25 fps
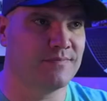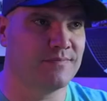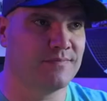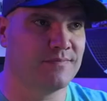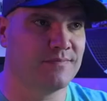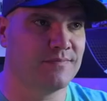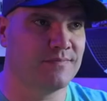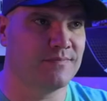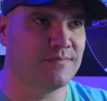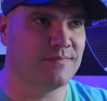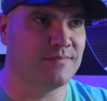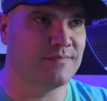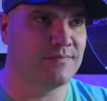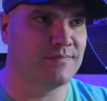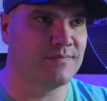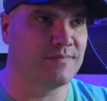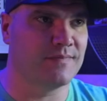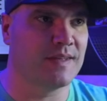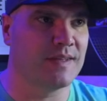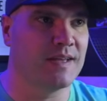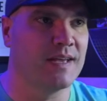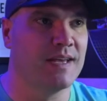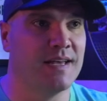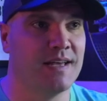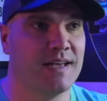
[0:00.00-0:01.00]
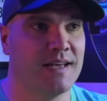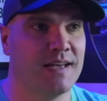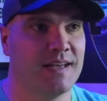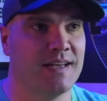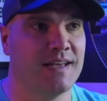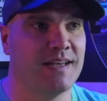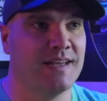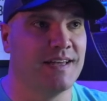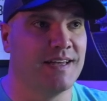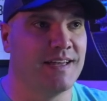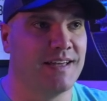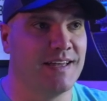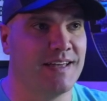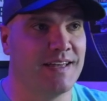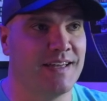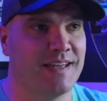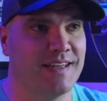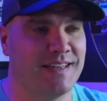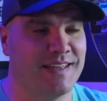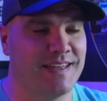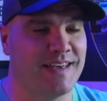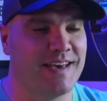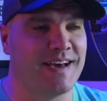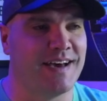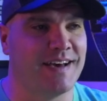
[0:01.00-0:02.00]

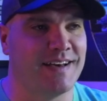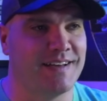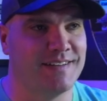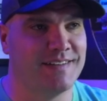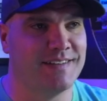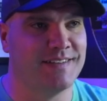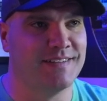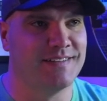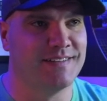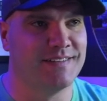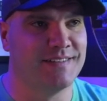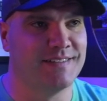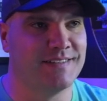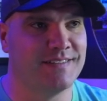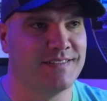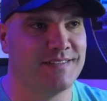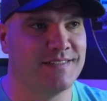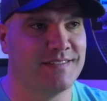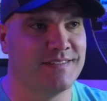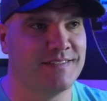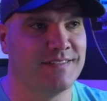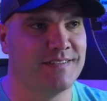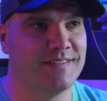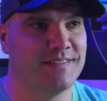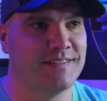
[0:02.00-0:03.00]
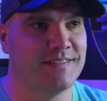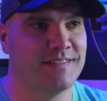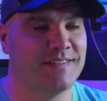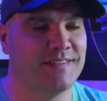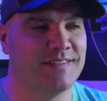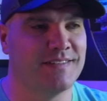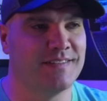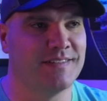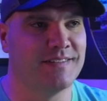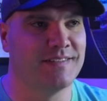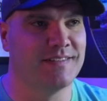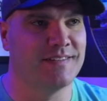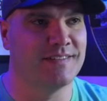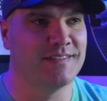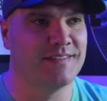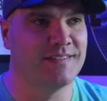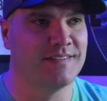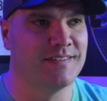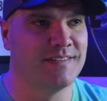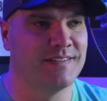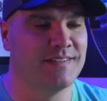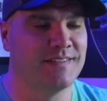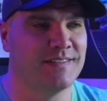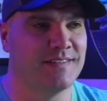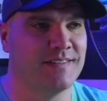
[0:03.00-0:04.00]
(not speaking)